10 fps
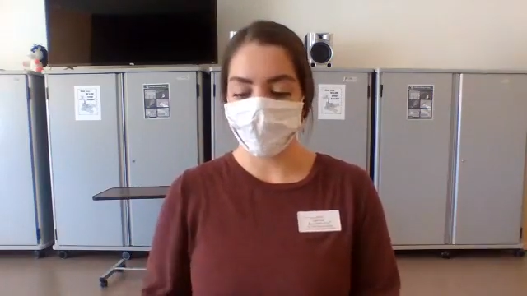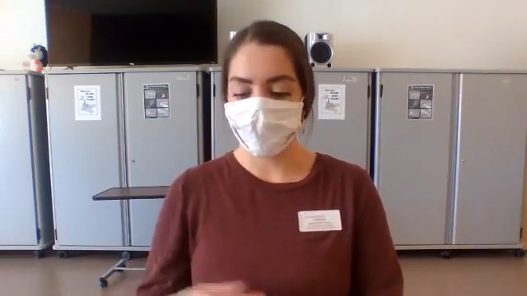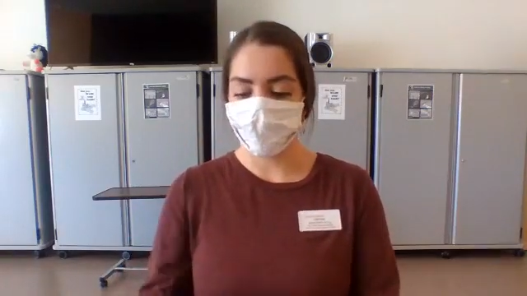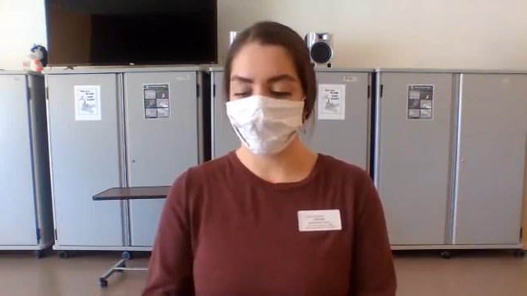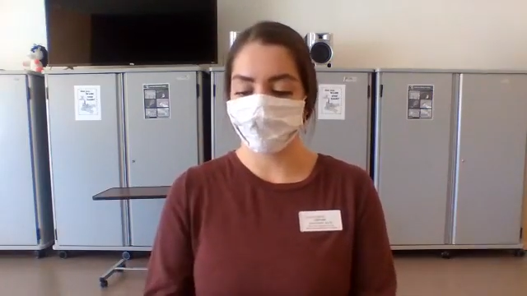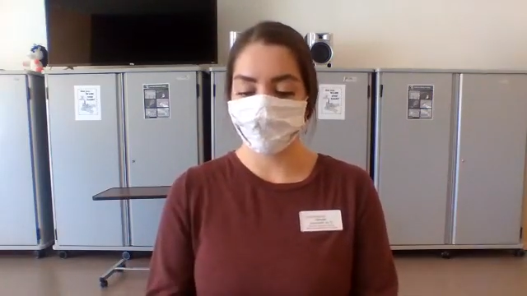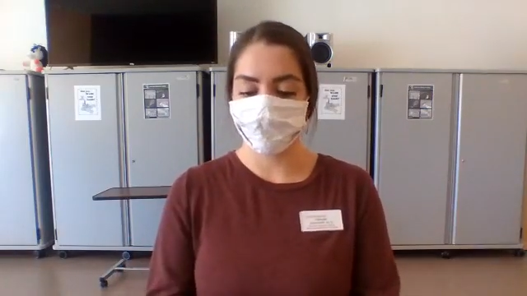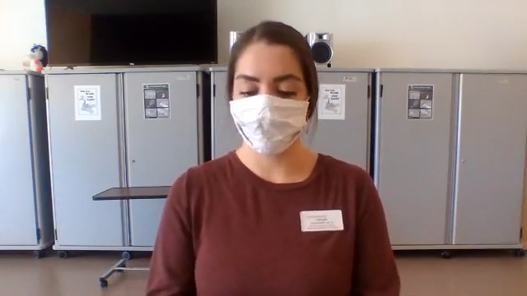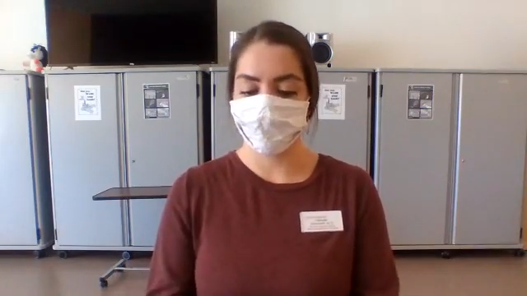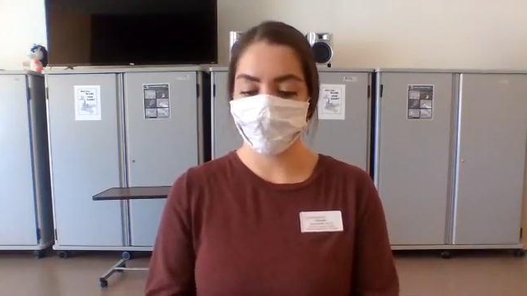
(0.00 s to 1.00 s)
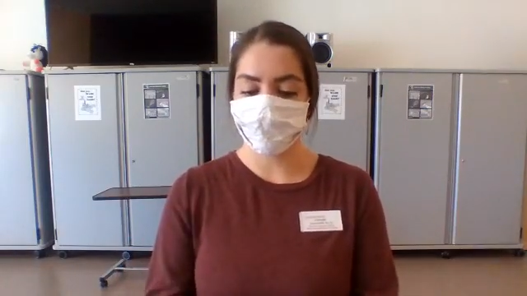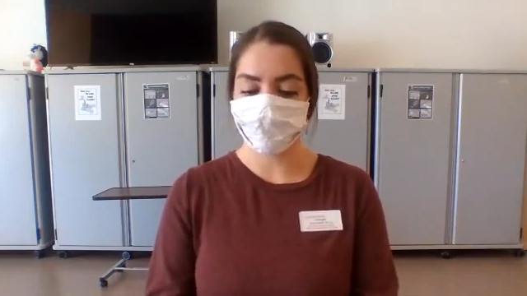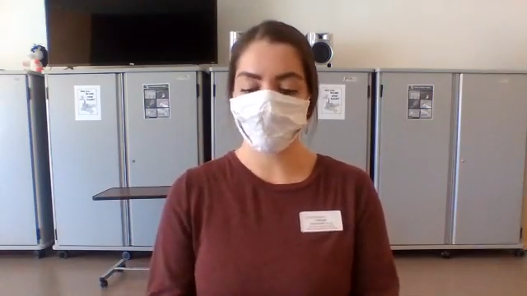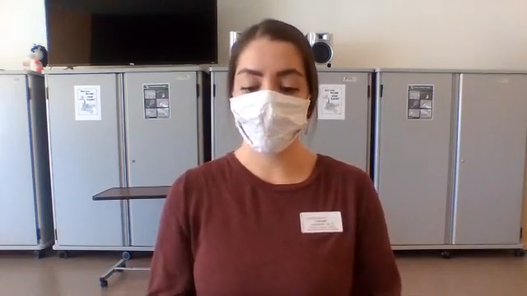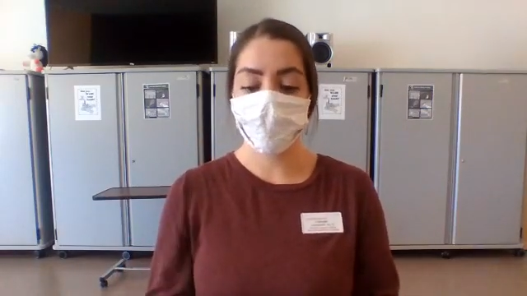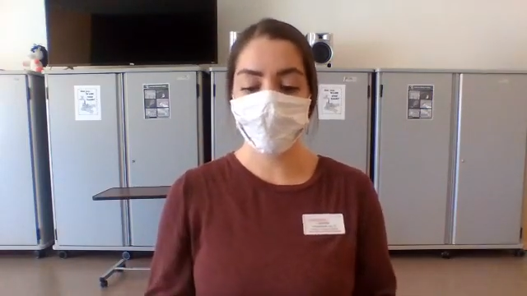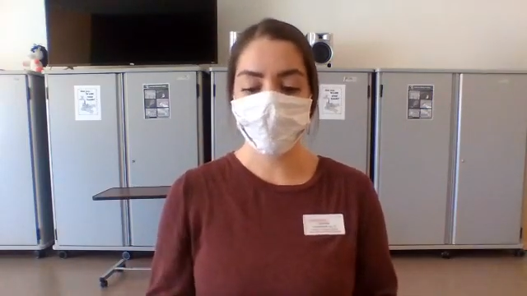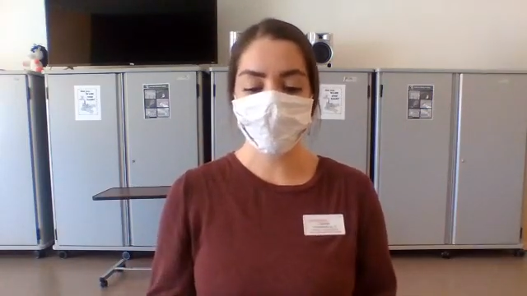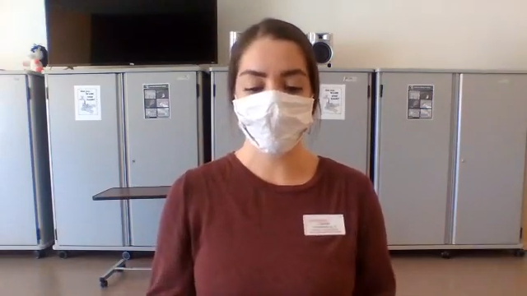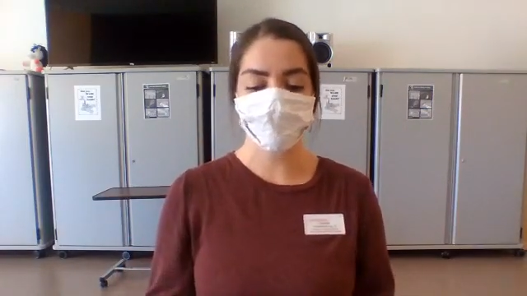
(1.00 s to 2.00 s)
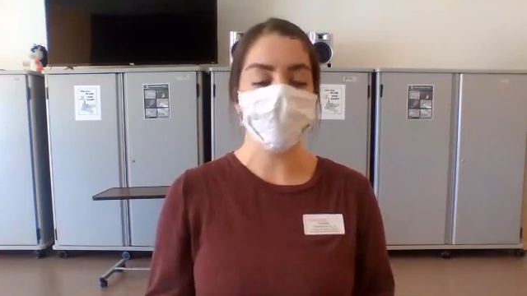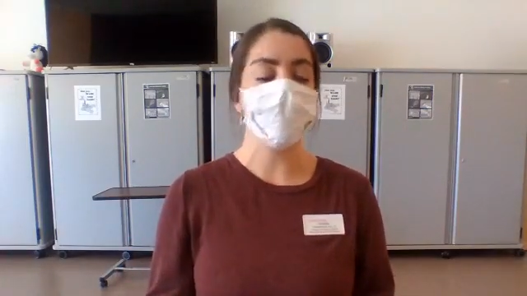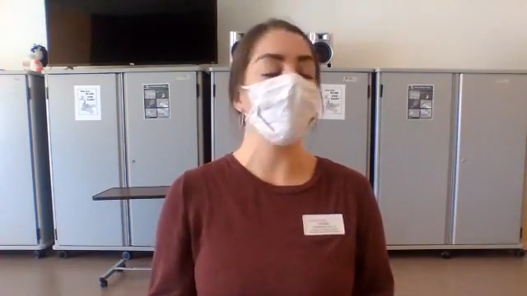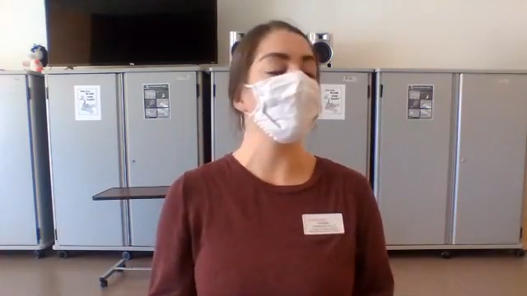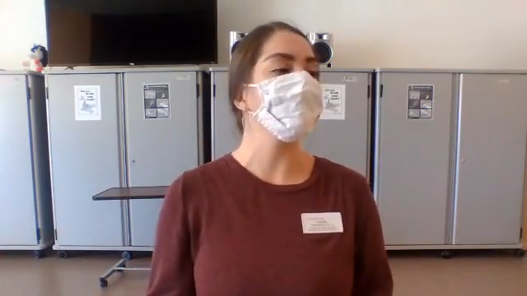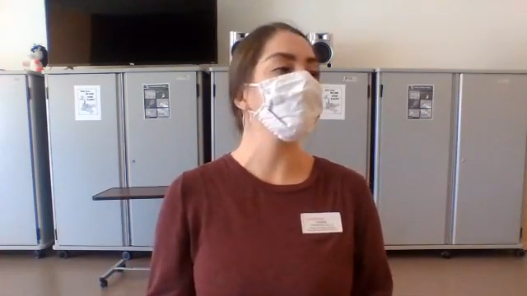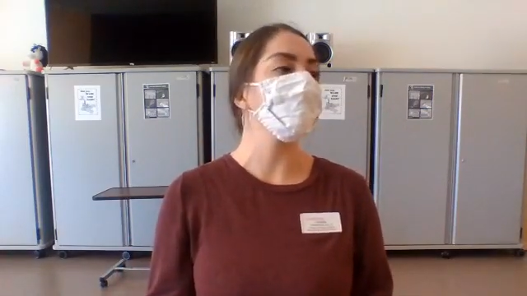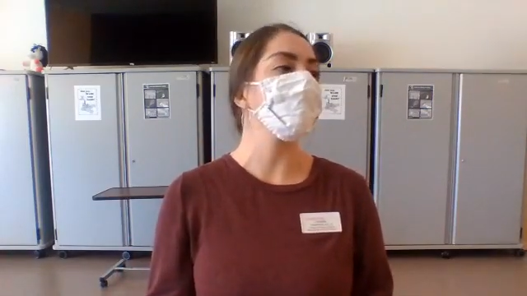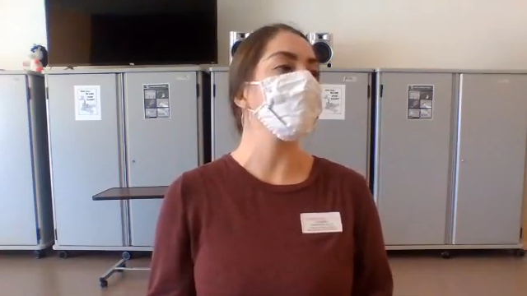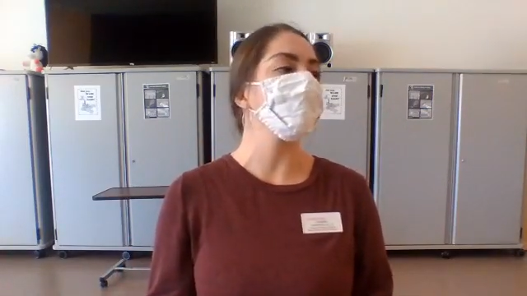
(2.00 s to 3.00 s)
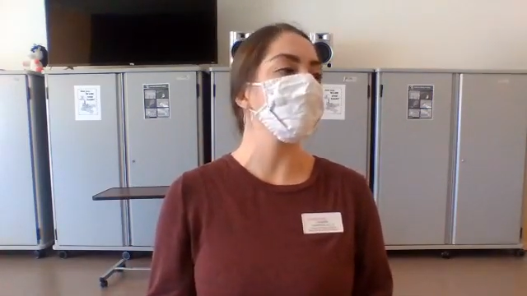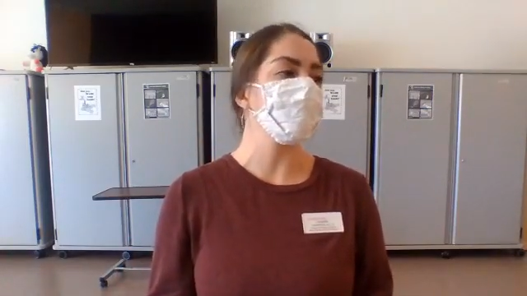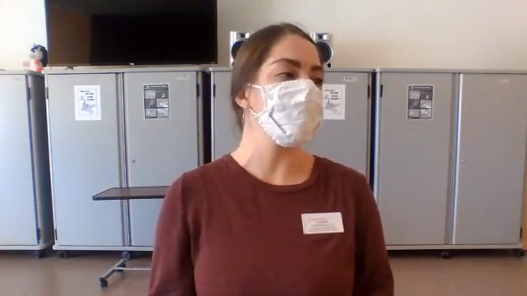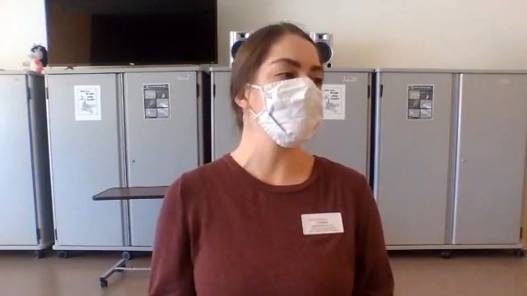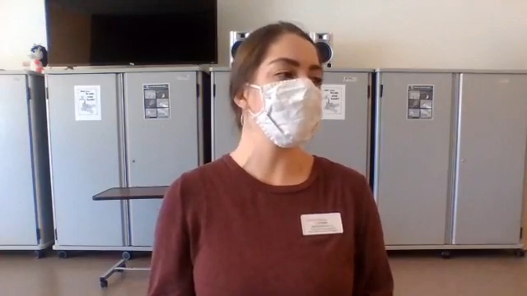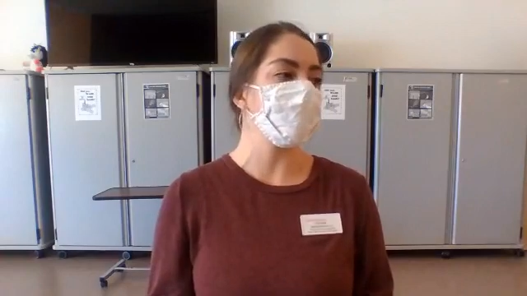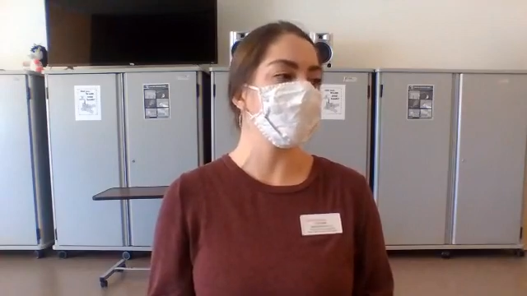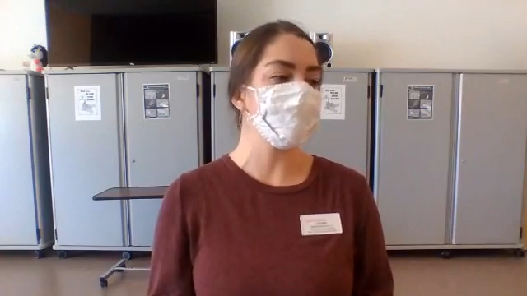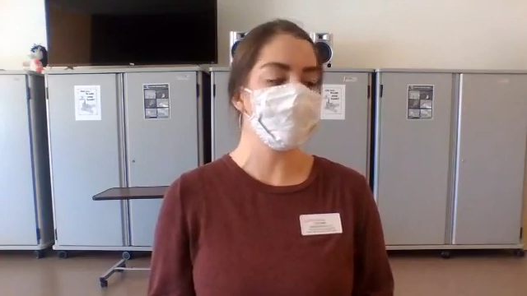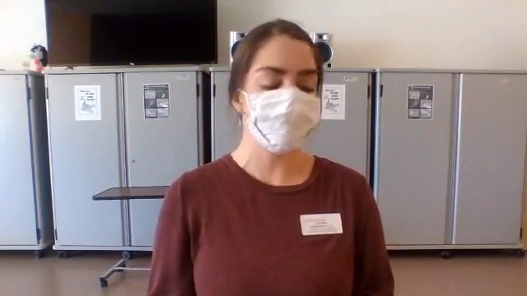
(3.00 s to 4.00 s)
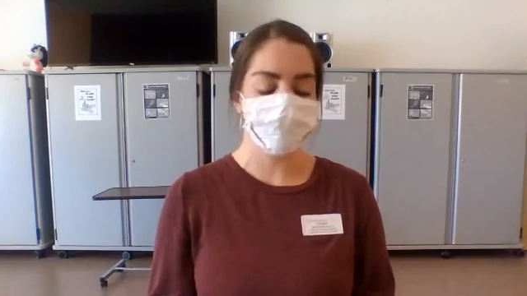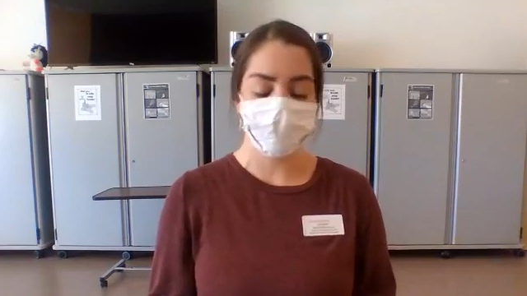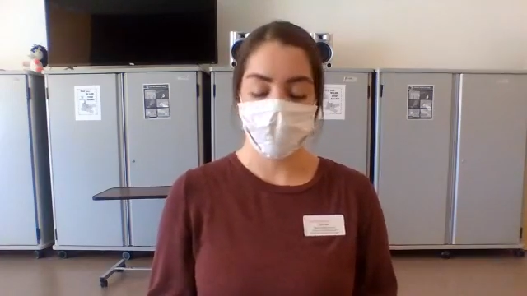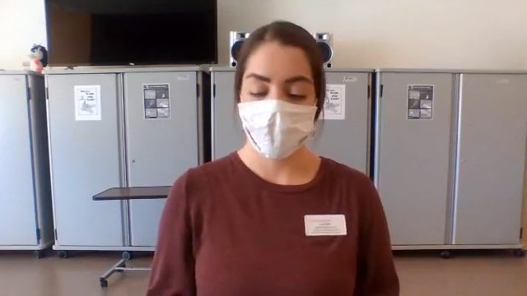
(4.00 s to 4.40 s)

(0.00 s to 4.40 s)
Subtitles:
And the purpose behind our mindfulness practice